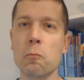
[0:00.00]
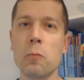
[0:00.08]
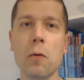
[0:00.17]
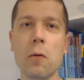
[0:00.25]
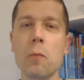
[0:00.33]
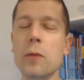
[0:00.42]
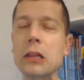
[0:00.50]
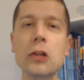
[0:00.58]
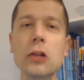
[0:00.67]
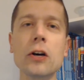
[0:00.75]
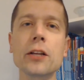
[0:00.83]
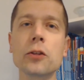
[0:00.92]
that when we
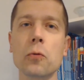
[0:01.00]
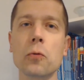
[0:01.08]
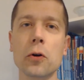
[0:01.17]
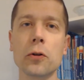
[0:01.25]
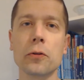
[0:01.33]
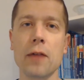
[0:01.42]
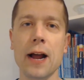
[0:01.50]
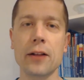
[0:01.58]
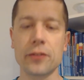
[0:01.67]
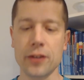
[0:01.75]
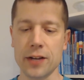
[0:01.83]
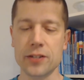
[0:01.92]
look at the world
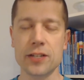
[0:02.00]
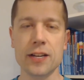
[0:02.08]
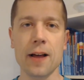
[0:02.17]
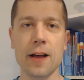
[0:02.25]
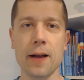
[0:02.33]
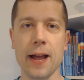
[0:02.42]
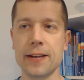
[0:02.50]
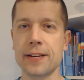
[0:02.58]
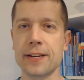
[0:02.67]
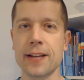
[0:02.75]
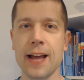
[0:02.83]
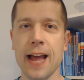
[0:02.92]
around us uh,
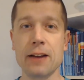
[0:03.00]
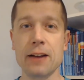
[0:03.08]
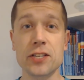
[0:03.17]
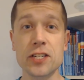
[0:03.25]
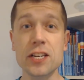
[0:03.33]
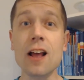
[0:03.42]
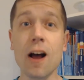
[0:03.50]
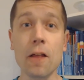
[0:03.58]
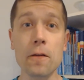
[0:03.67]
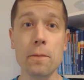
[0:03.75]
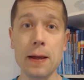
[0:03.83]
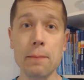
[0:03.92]
and, and see
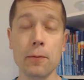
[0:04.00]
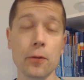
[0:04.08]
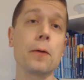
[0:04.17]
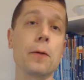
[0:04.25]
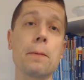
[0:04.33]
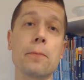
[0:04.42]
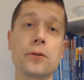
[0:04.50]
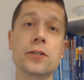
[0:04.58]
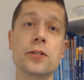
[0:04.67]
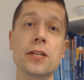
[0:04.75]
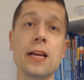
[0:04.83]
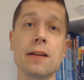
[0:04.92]
other people that we
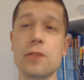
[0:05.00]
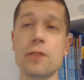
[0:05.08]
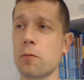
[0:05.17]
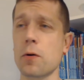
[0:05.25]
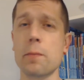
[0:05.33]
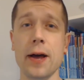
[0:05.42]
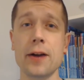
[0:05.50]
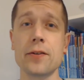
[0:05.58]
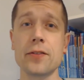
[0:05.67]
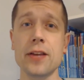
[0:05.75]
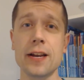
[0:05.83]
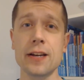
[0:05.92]
perceive that we're better
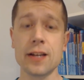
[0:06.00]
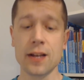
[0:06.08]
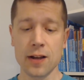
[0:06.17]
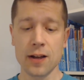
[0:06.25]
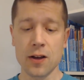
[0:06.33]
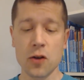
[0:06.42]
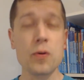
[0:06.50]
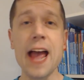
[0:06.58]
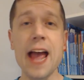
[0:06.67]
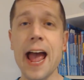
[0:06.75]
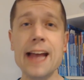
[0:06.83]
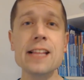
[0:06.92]
than, we
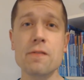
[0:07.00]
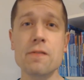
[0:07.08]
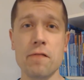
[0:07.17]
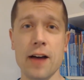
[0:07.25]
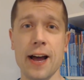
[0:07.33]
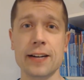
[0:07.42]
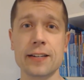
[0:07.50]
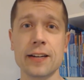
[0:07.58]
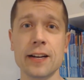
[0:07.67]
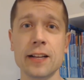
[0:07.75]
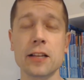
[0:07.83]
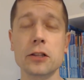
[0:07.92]
hate the fact
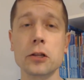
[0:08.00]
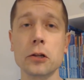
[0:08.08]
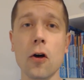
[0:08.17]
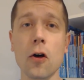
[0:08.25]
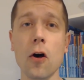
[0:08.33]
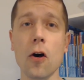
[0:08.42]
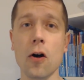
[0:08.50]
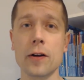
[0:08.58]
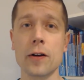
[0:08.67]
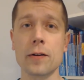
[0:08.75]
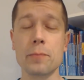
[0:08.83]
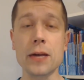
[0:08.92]
that the
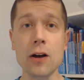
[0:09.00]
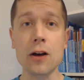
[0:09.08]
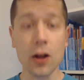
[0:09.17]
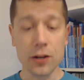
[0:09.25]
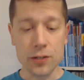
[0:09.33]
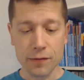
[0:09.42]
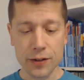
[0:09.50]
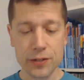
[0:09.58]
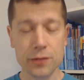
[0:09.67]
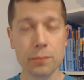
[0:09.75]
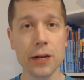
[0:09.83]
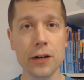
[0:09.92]
law, because of
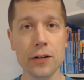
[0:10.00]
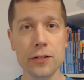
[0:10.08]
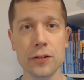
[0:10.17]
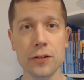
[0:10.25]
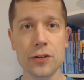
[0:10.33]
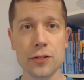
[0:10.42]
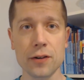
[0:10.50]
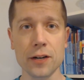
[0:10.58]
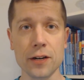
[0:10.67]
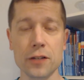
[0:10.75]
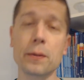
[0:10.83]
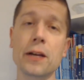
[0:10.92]
its because of its
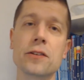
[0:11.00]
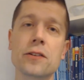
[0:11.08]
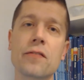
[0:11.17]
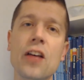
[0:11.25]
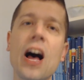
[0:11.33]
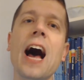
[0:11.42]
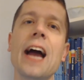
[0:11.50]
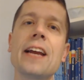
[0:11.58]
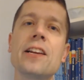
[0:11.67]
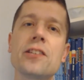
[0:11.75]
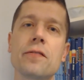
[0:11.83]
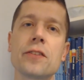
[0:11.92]
strictness, because of the
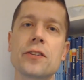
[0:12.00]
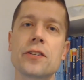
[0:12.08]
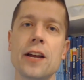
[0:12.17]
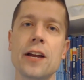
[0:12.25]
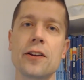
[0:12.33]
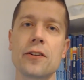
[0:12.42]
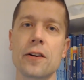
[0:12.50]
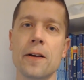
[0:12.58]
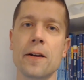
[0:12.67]
highness of its standard,